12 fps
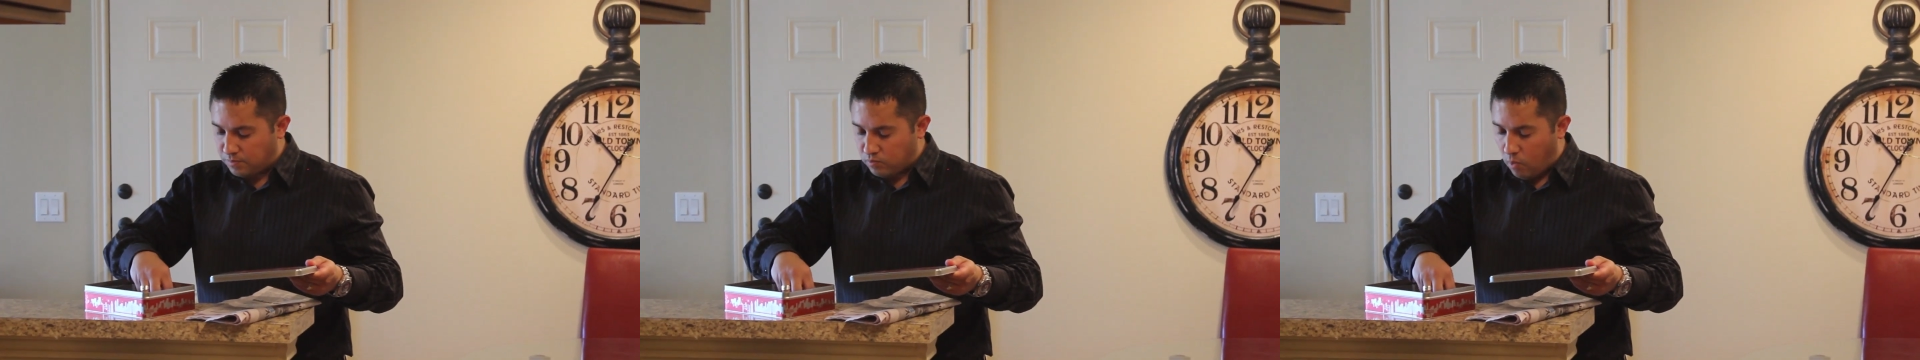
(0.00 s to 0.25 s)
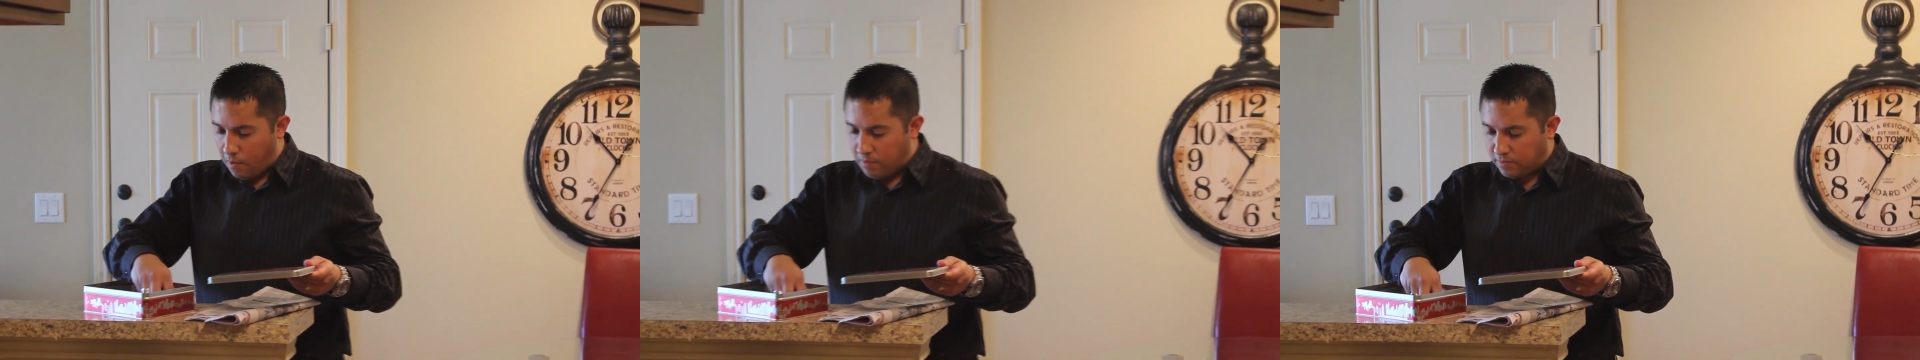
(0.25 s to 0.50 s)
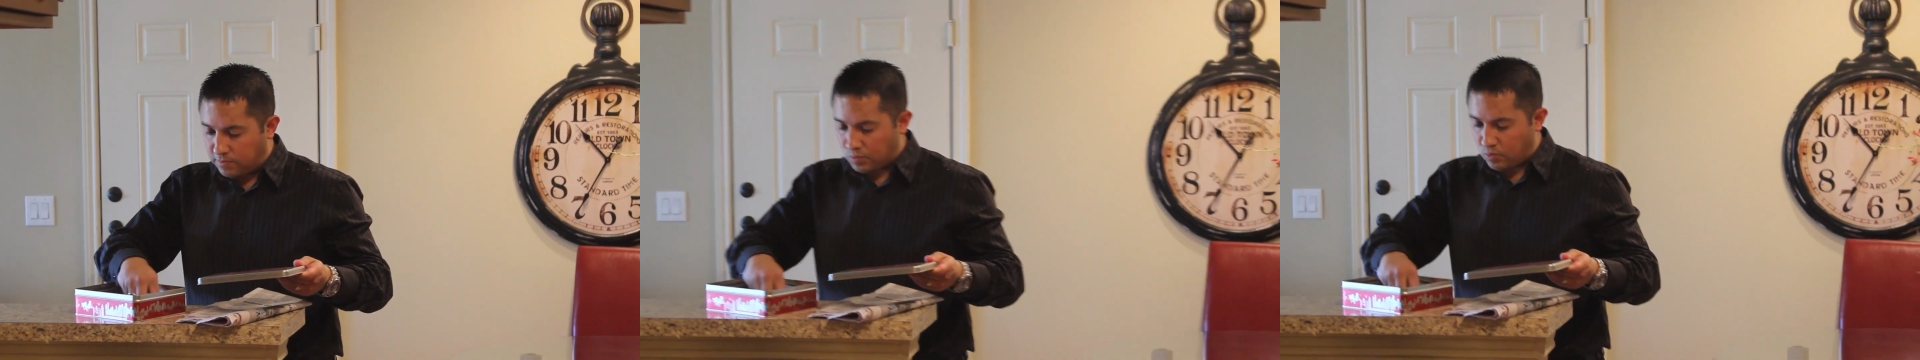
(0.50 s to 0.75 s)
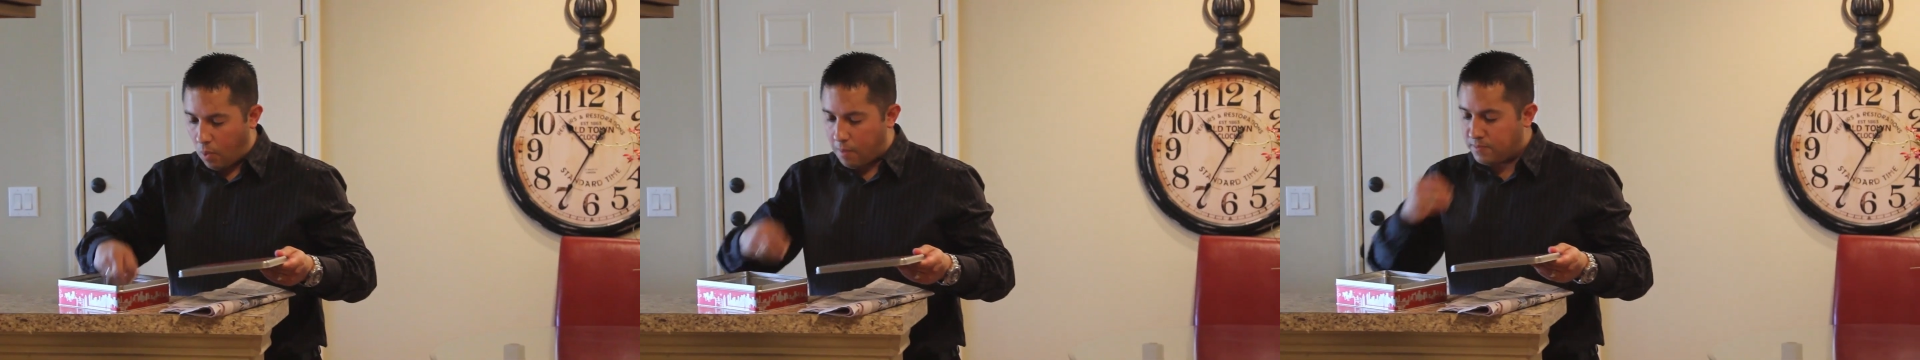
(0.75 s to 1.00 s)
That's
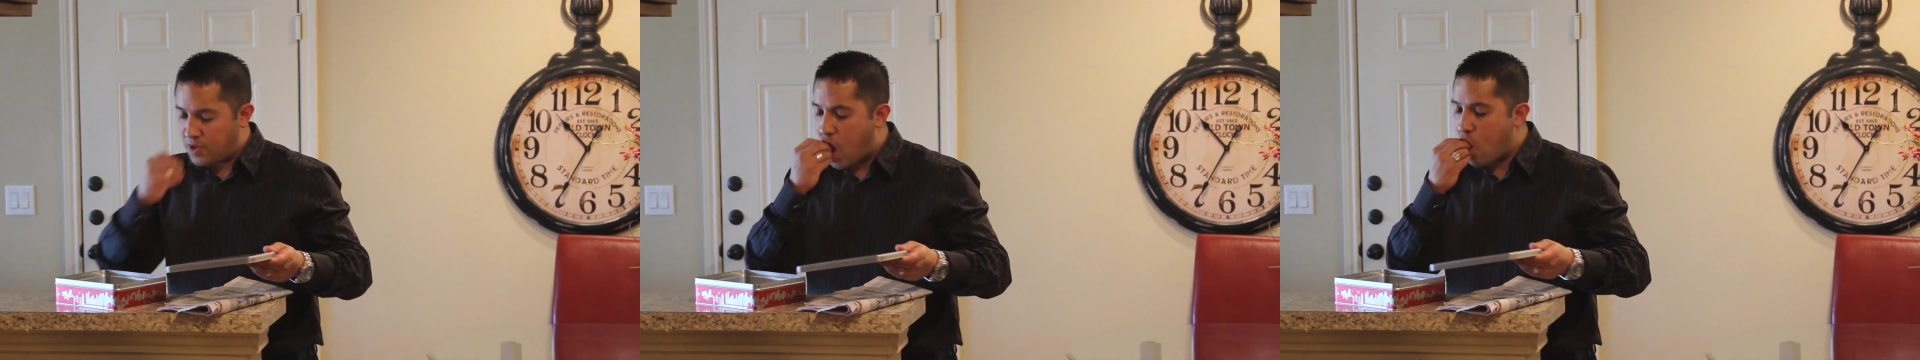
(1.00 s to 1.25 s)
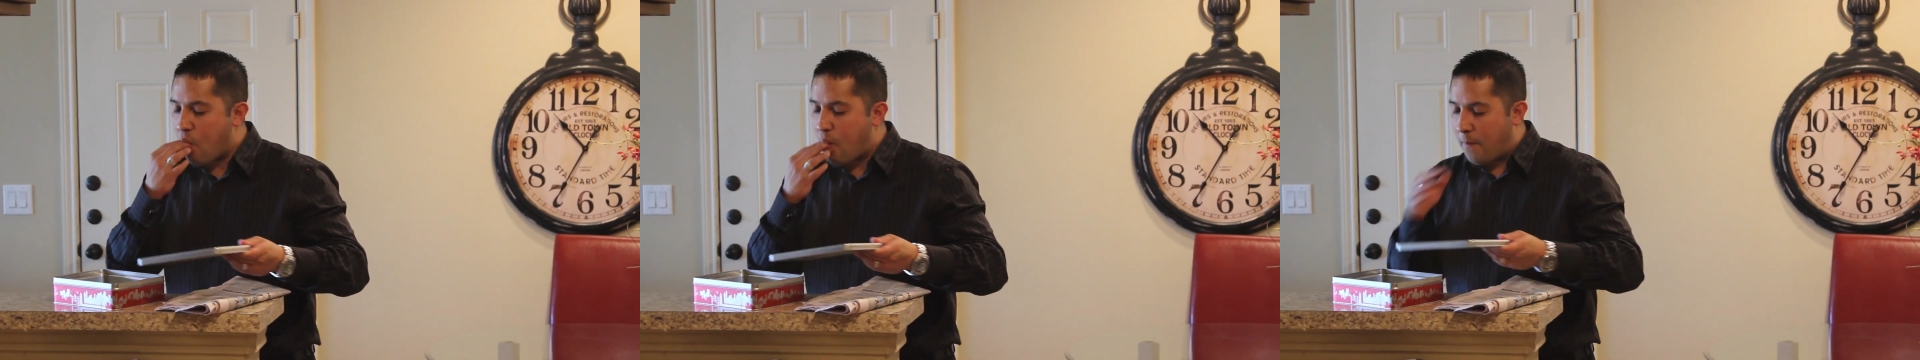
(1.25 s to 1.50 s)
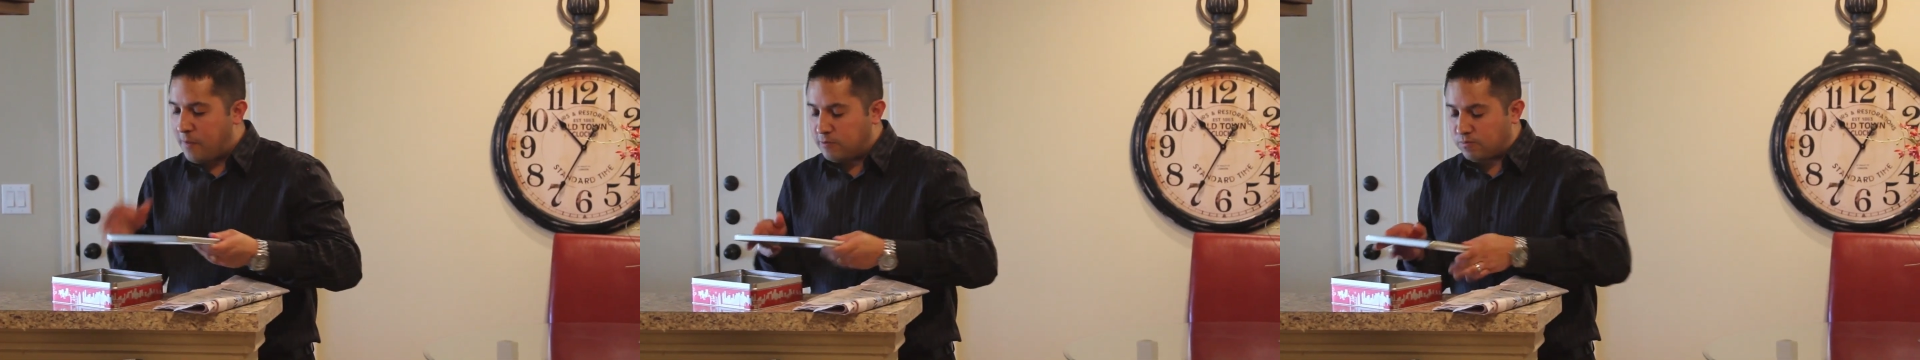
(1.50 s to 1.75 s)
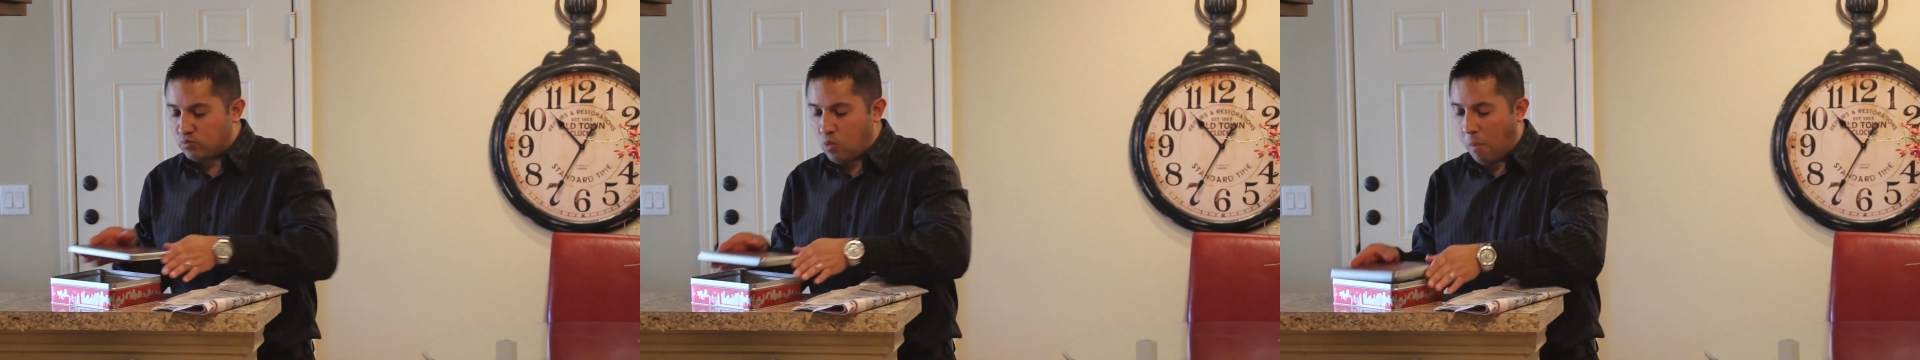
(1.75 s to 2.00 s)
300 cookies per
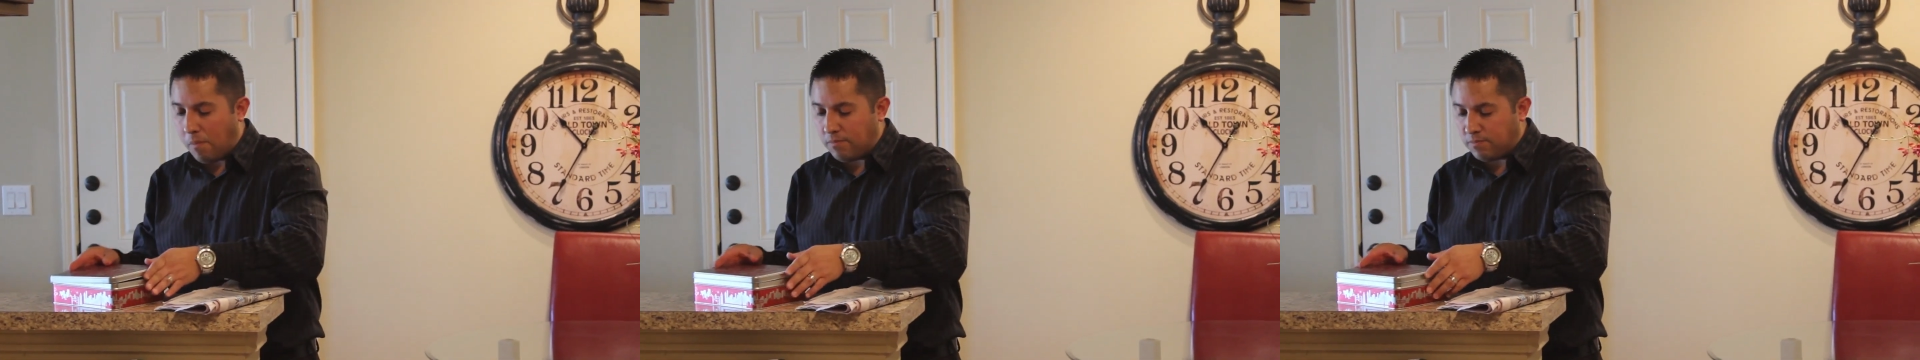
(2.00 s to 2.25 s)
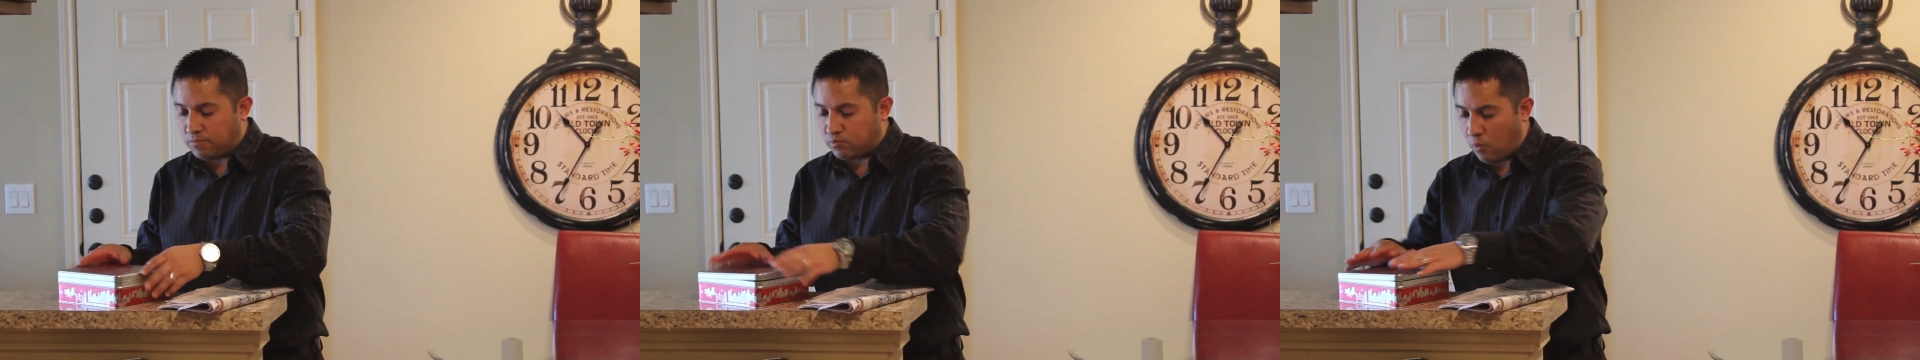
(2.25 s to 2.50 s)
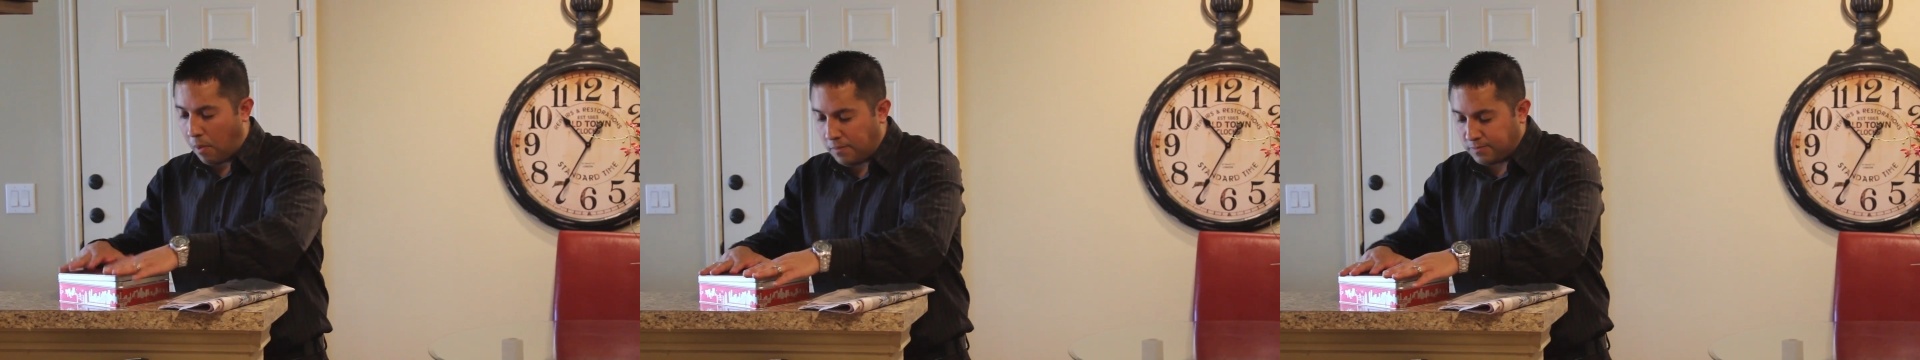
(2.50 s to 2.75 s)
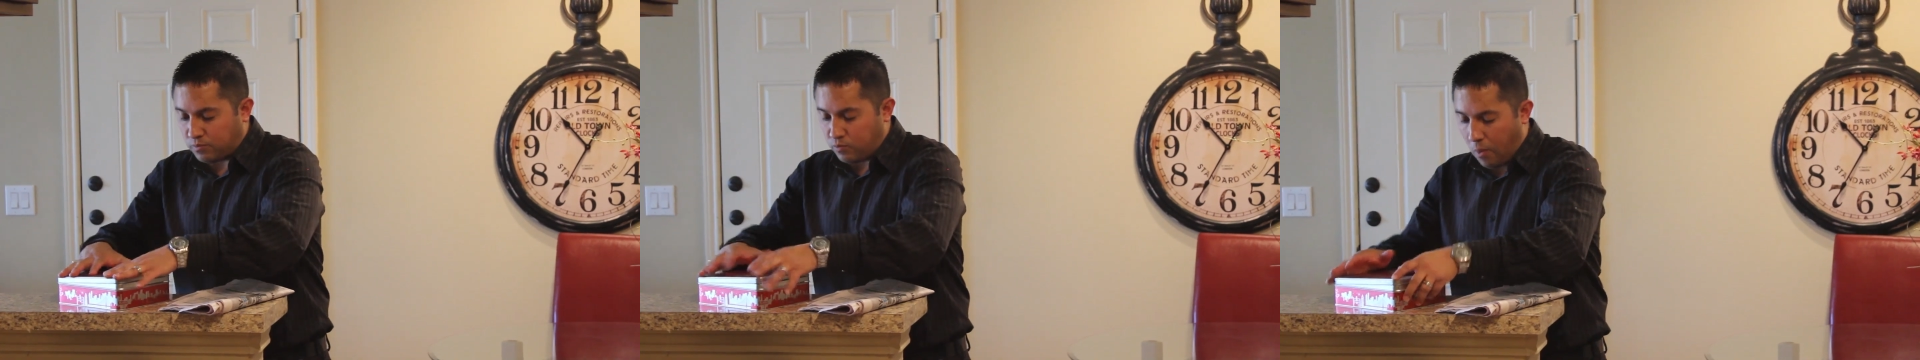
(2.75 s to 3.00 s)
person, and Miguel's
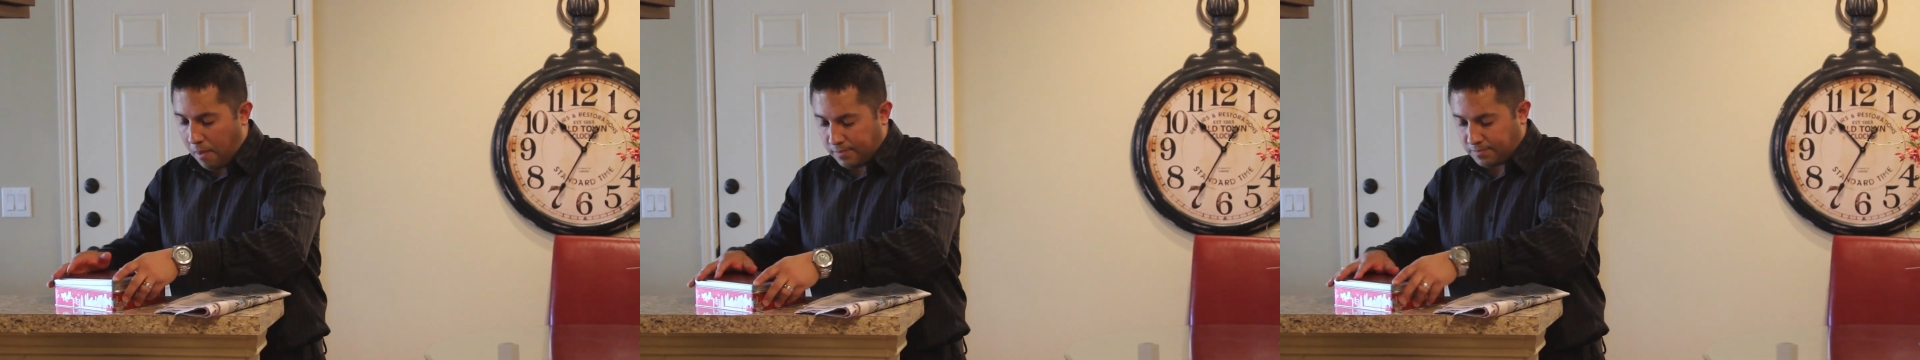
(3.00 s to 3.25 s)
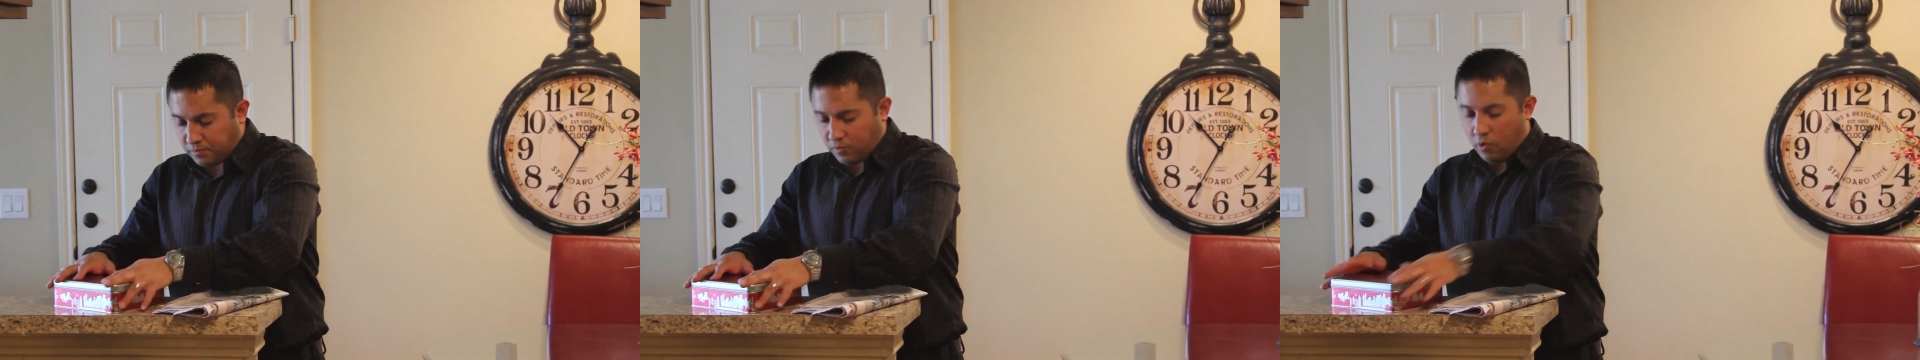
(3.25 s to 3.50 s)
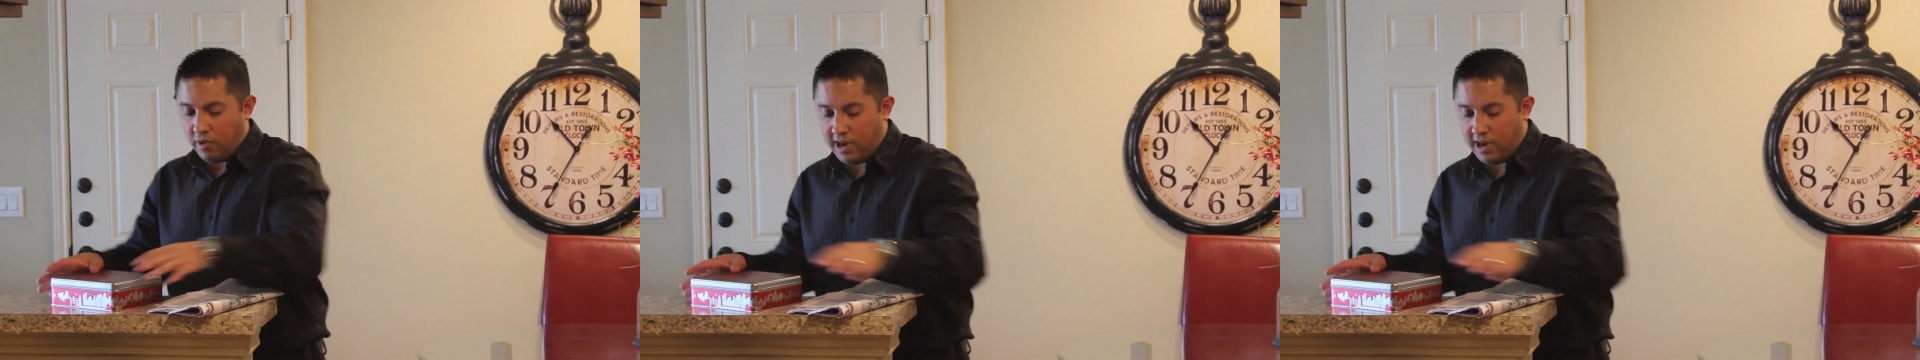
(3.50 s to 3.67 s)
had his allotment for the